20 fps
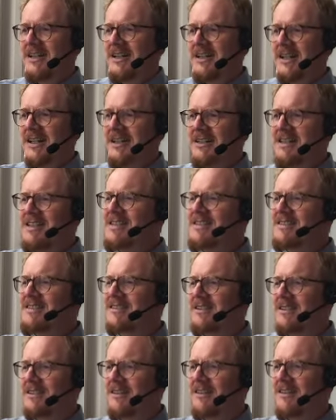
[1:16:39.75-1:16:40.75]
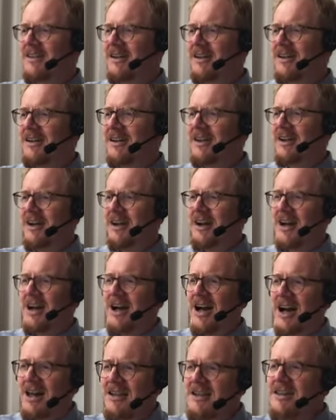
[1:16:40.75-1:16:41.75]
It is
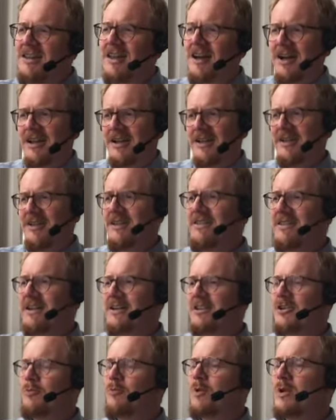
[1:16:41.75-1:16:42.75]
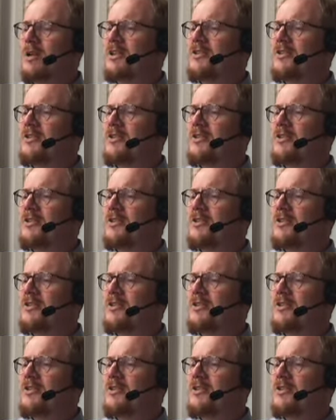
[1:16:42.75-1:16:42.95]
unlikely that you will